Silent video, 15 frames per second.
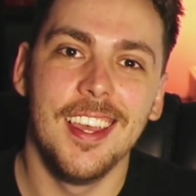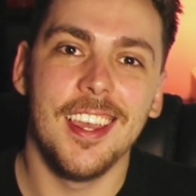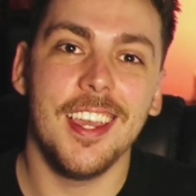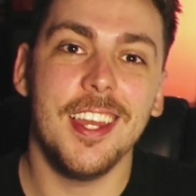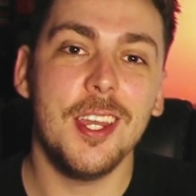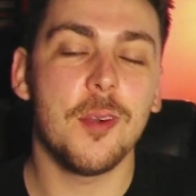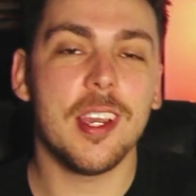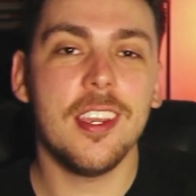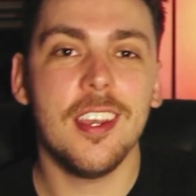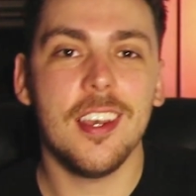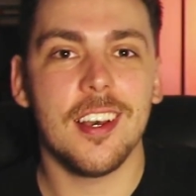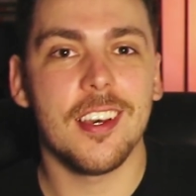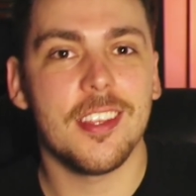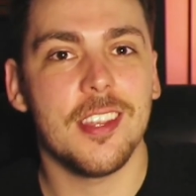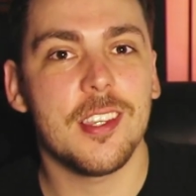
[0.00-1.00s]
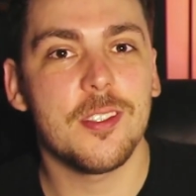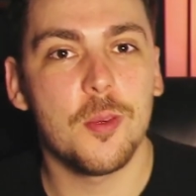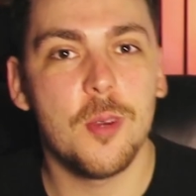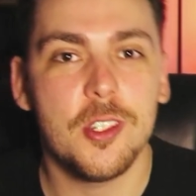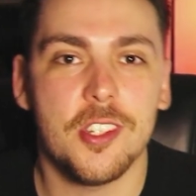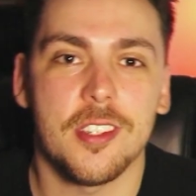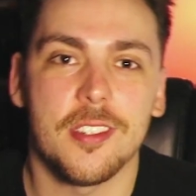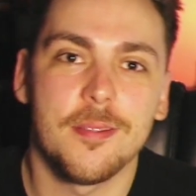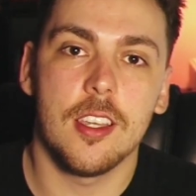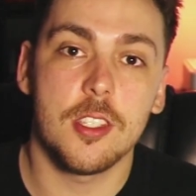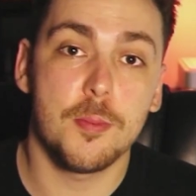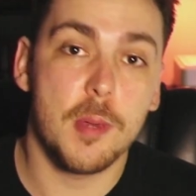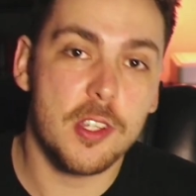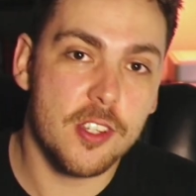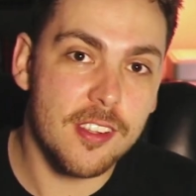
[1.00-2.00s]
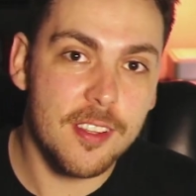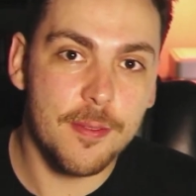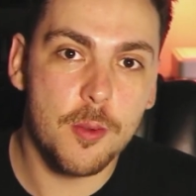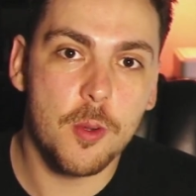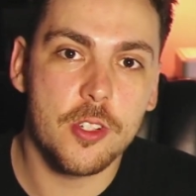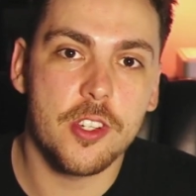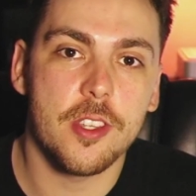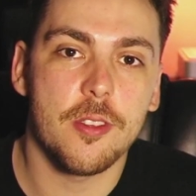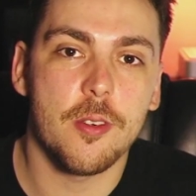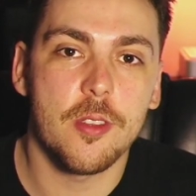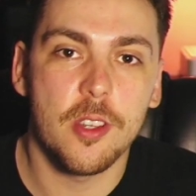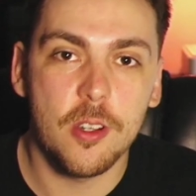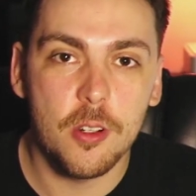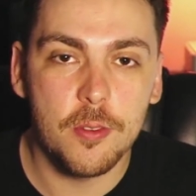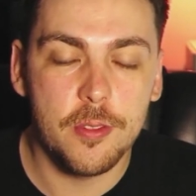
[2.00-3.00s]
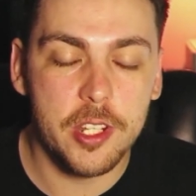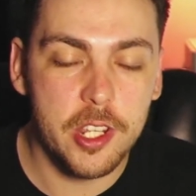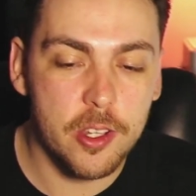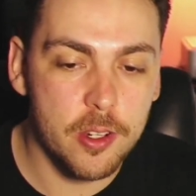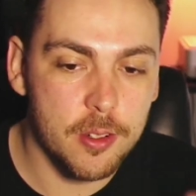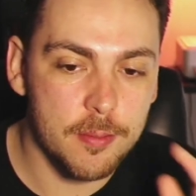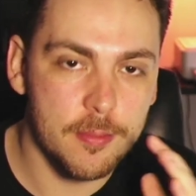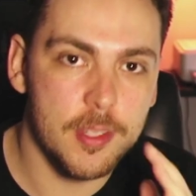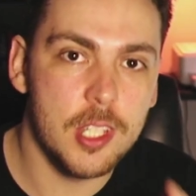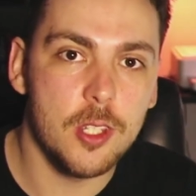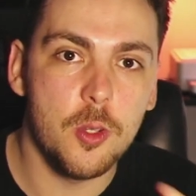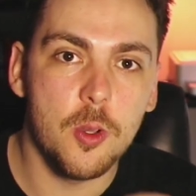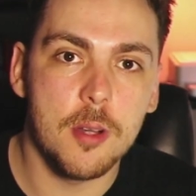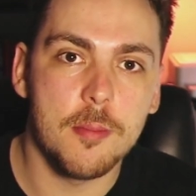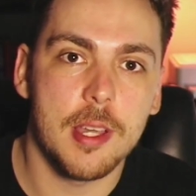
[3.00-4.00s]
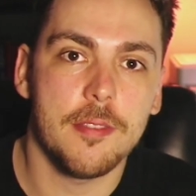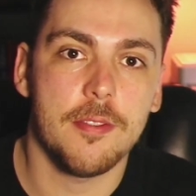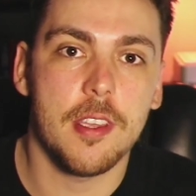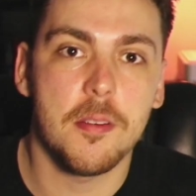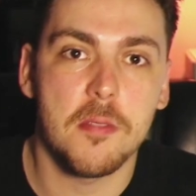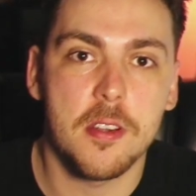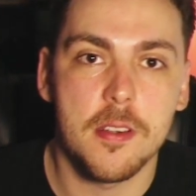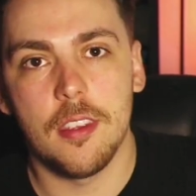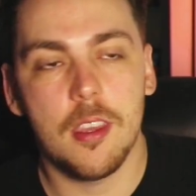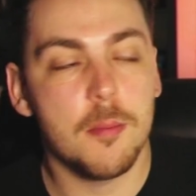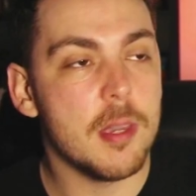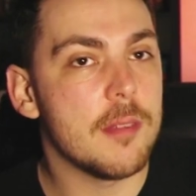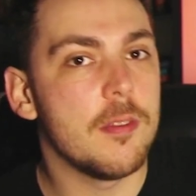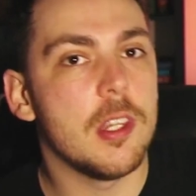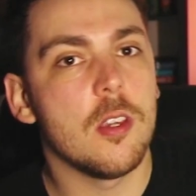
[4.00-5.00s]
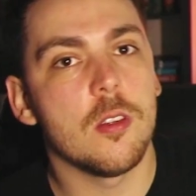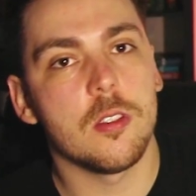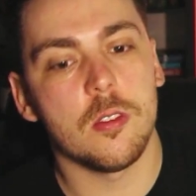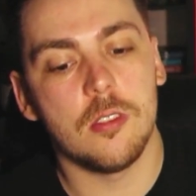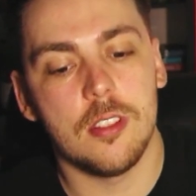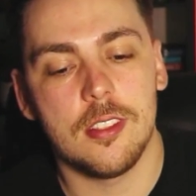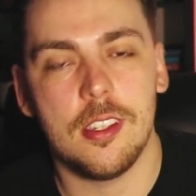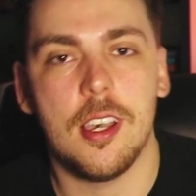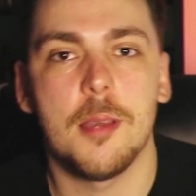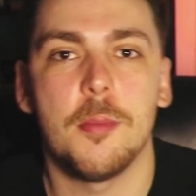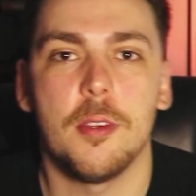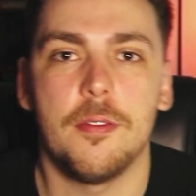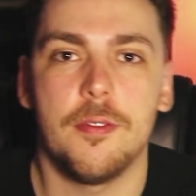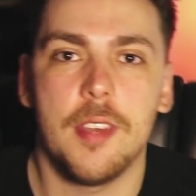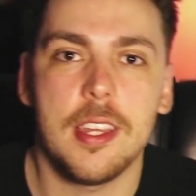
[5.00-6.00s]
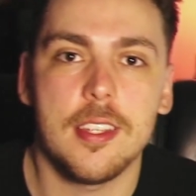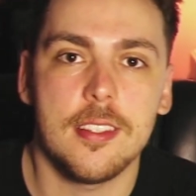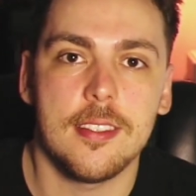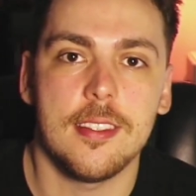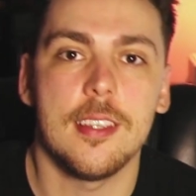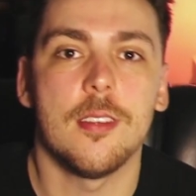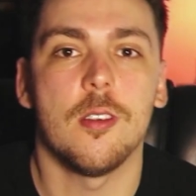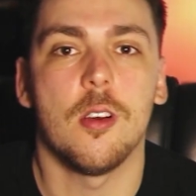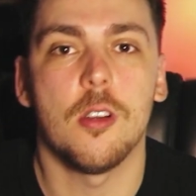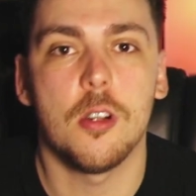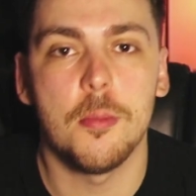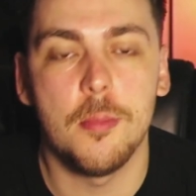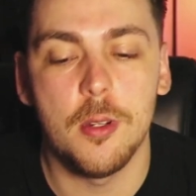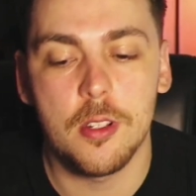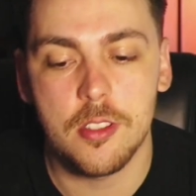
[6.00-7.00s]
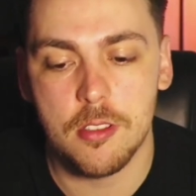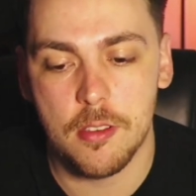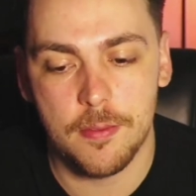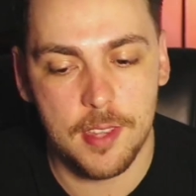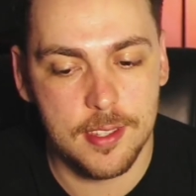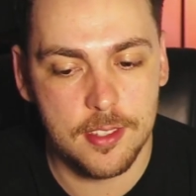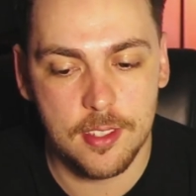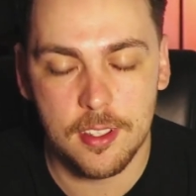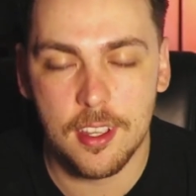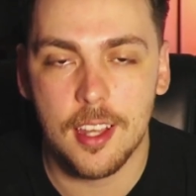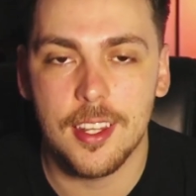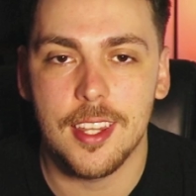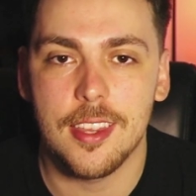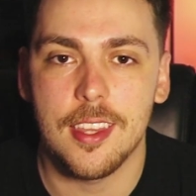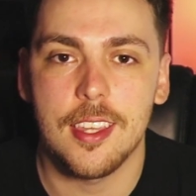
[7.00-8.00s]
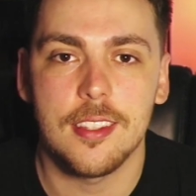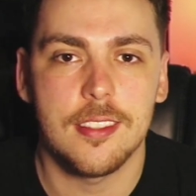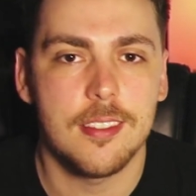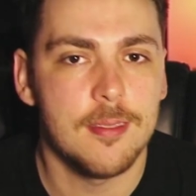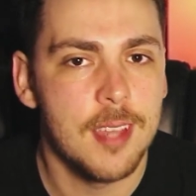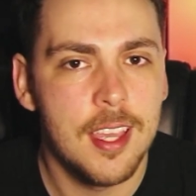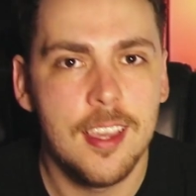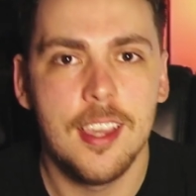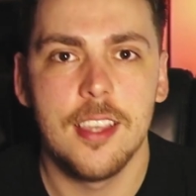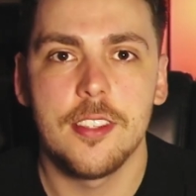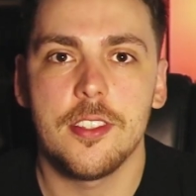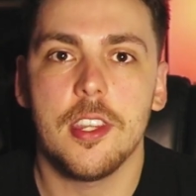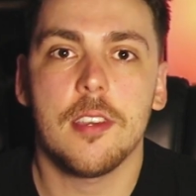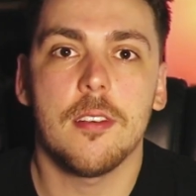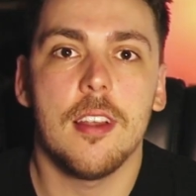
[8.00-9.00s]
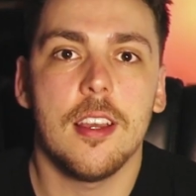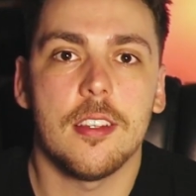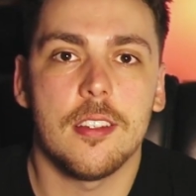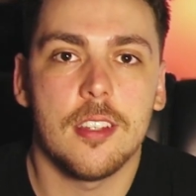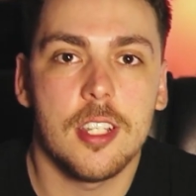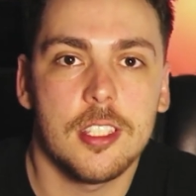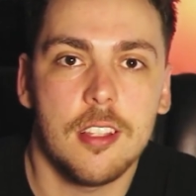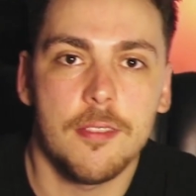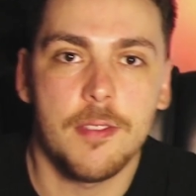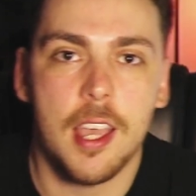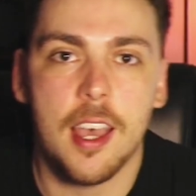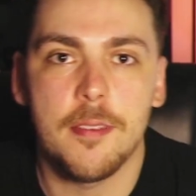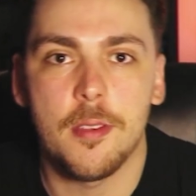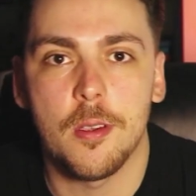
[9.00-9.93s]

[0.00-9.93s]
Anyway, thanks for watching, especially for watching through the whole video. You are my favorite. I make videos all the time on fantasy and horror books, so if that's your kind of thing, then stick around. I'd love to have